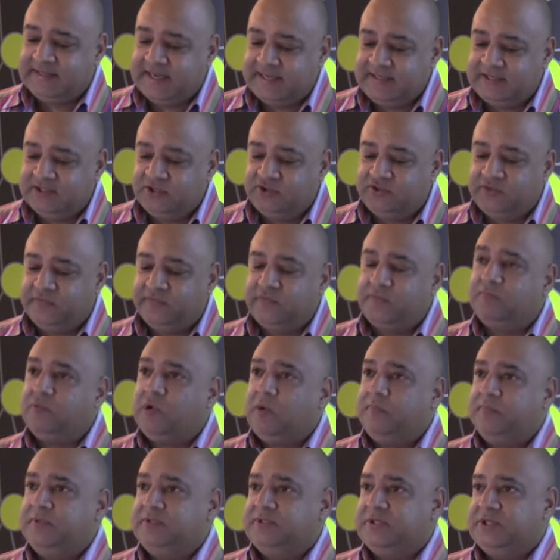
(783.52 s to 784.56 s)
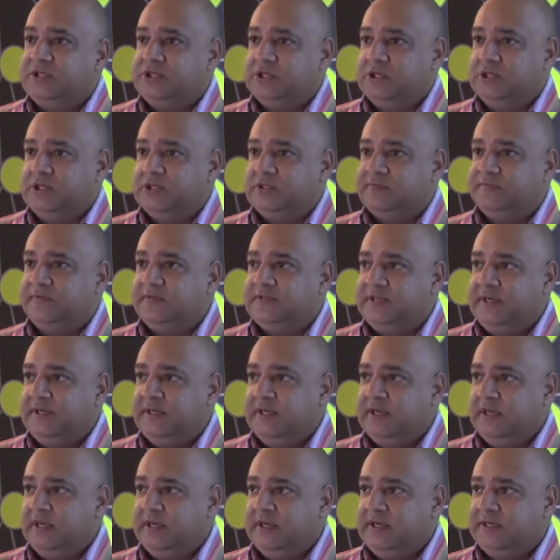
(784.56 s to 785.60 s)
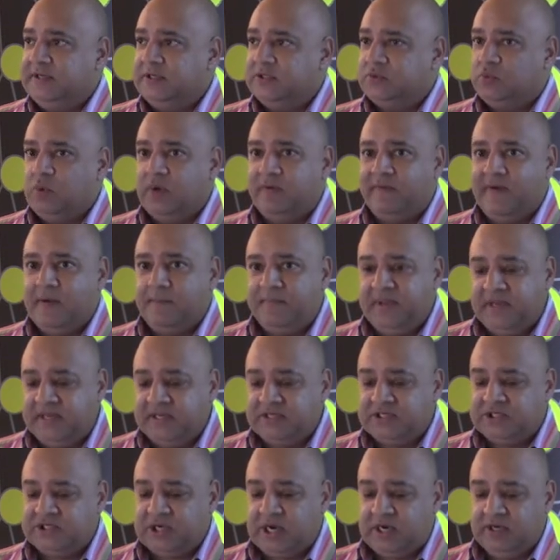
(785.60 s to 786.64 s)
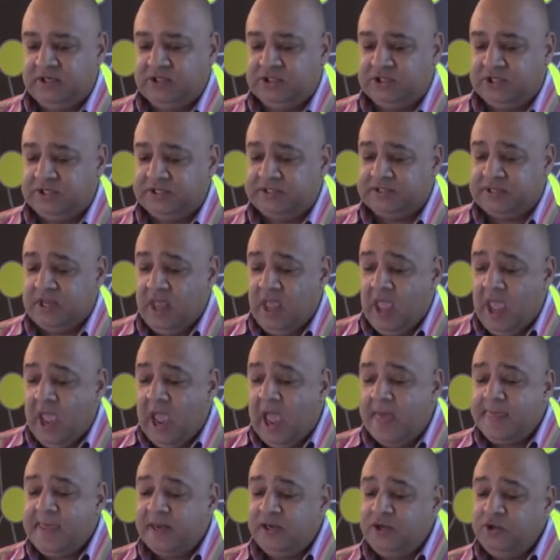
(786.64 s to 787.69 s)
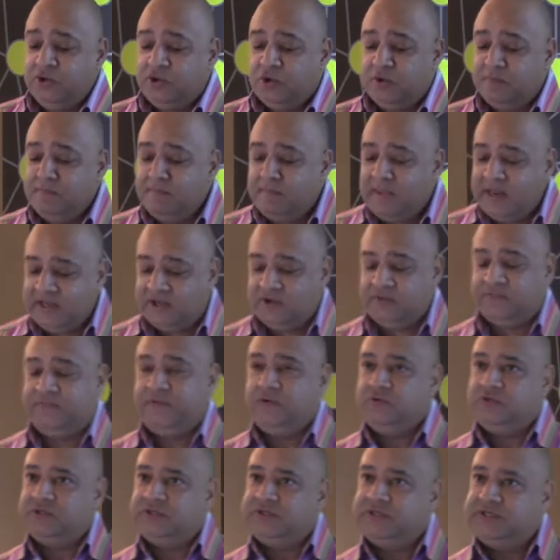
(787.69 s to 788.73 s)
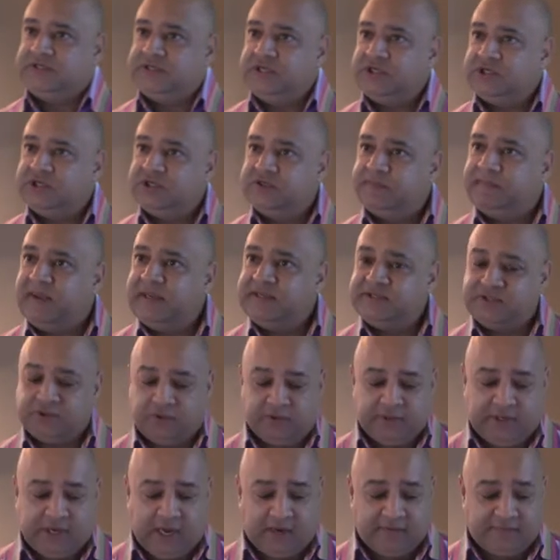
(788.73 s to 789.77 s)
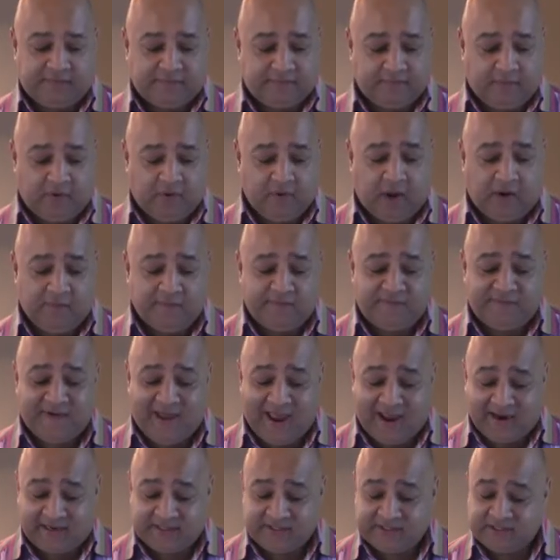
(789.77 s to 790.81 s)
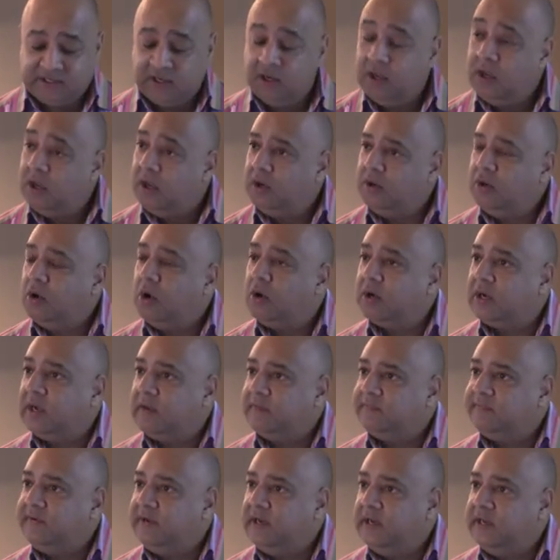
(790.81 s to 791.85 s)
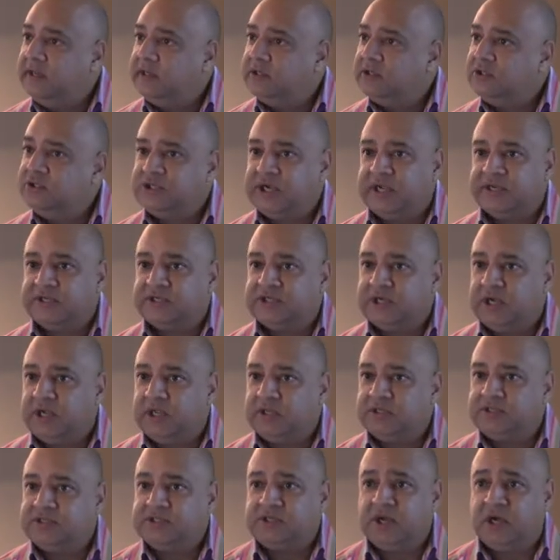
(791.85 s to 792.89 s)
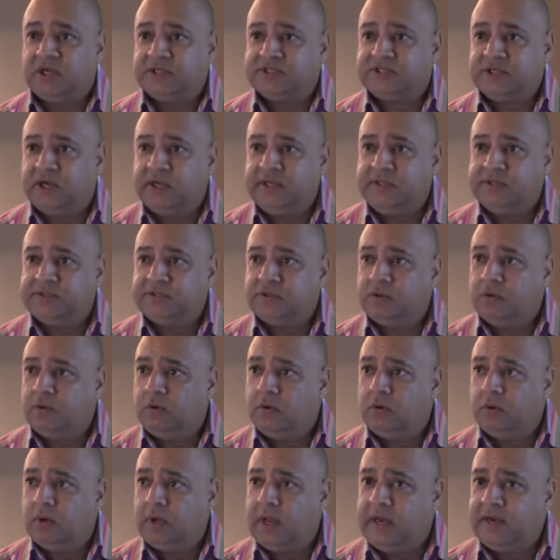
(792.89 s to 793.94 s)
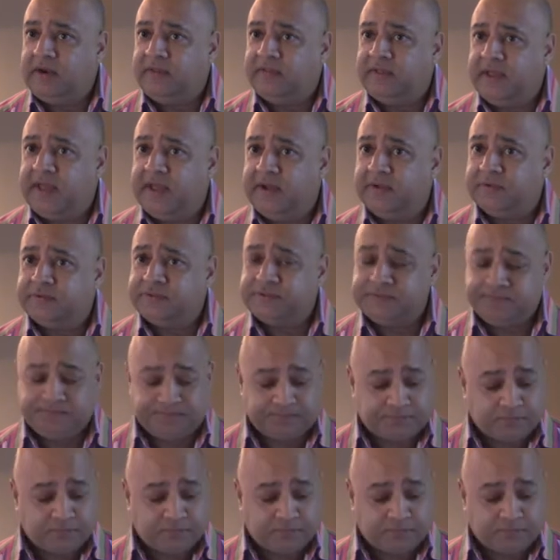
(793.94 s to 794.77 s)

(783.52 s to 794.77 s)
data-driven propositions for senior leaders, one of our biggest challenges. And then you can make your future decisions based on fact, not gut feeling, conjecture, star signs, or anything else.